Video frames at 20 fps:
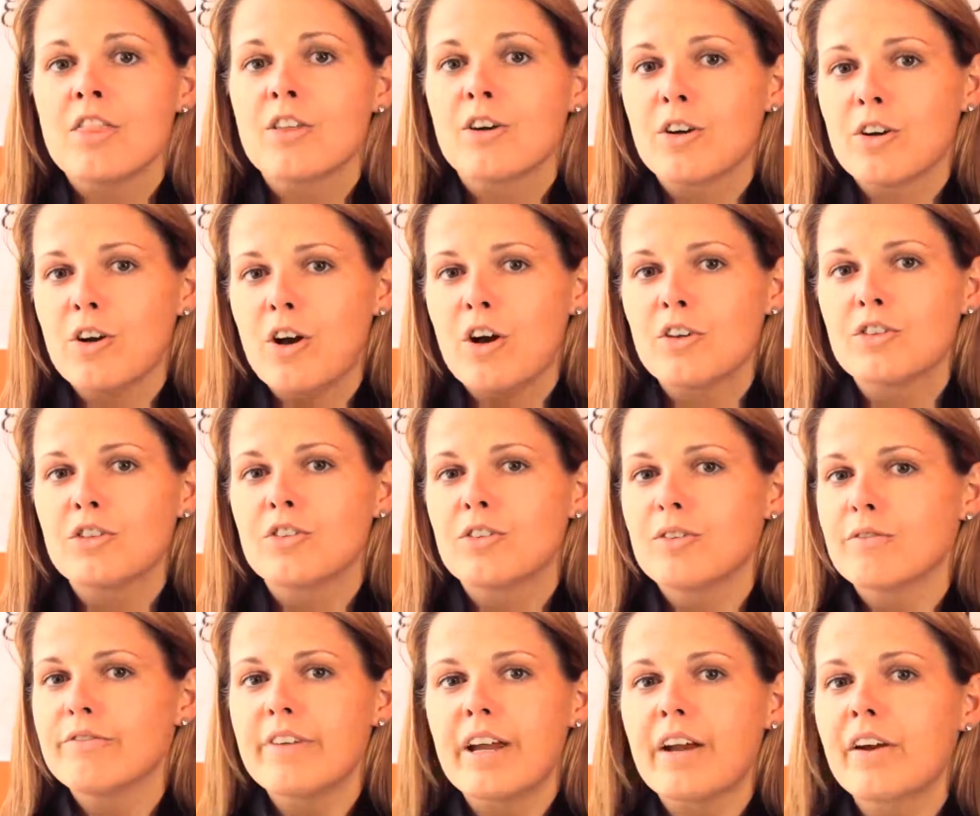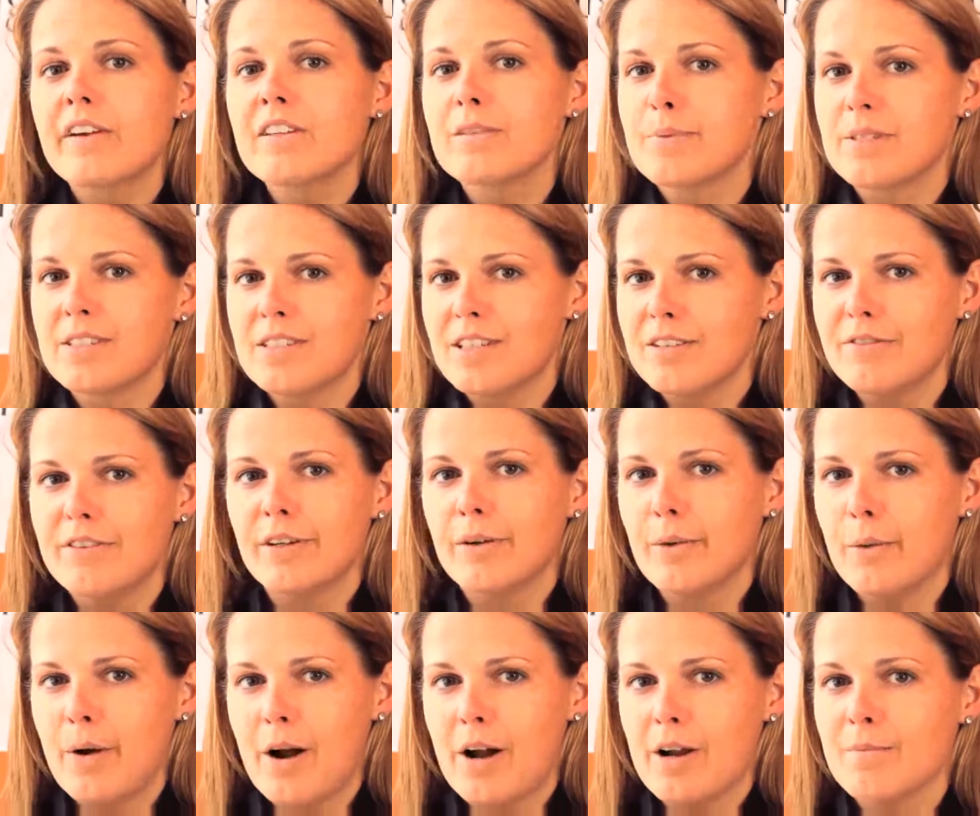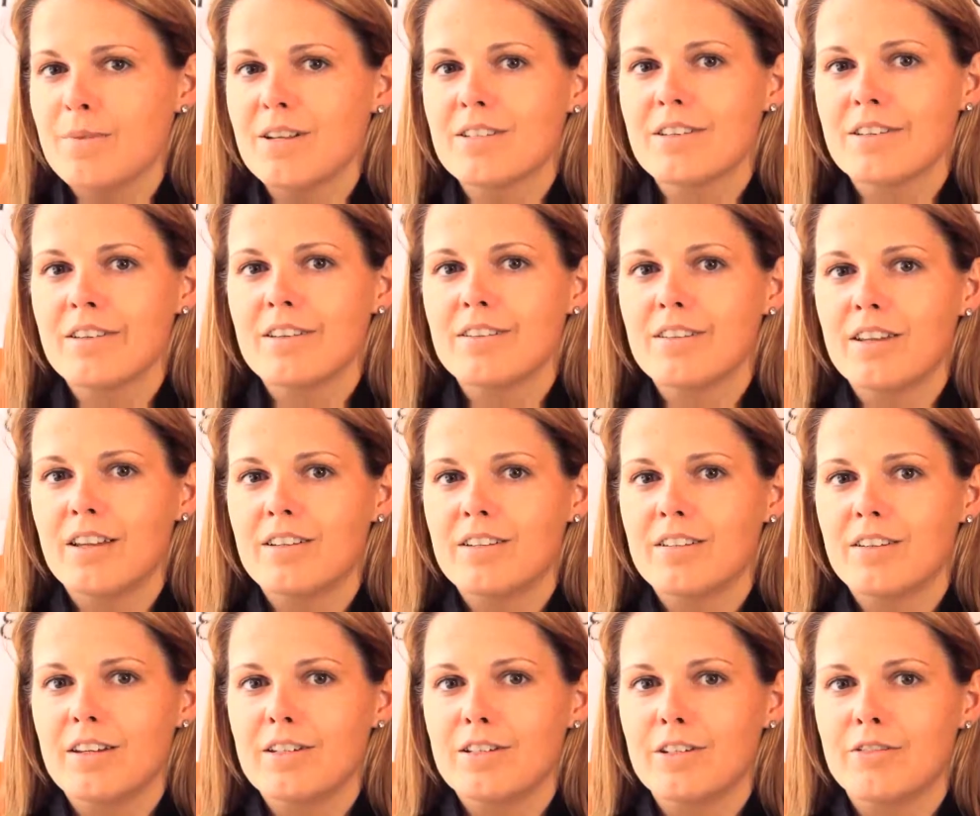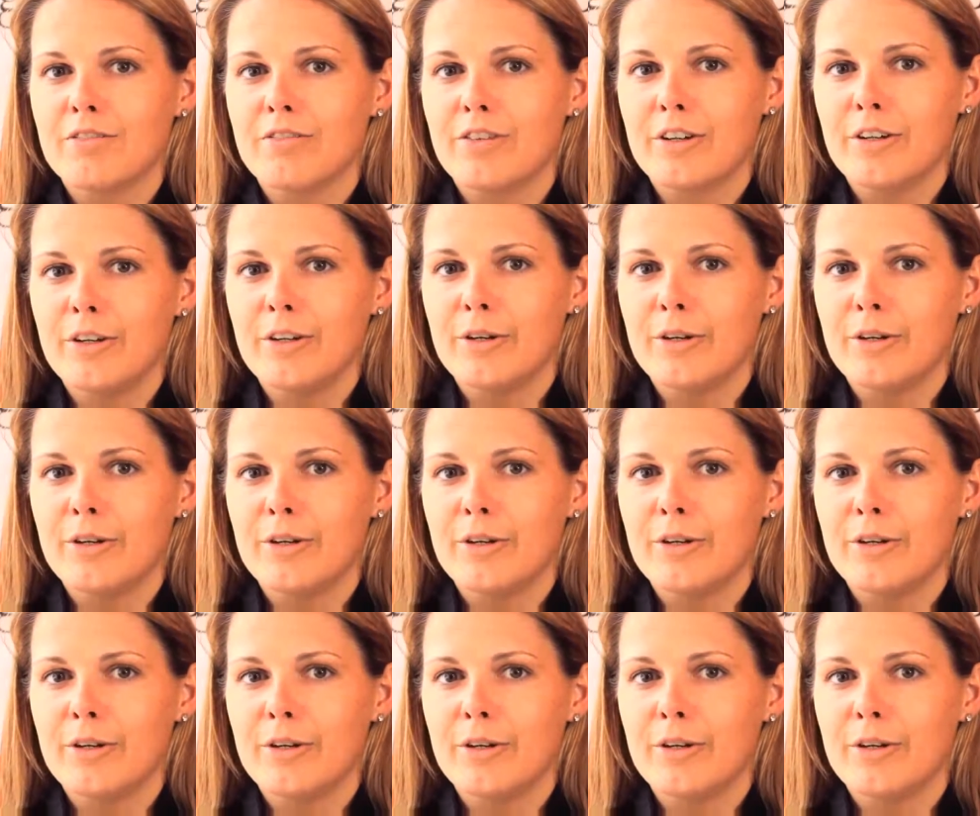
there are also some very specific requirements in this legislation for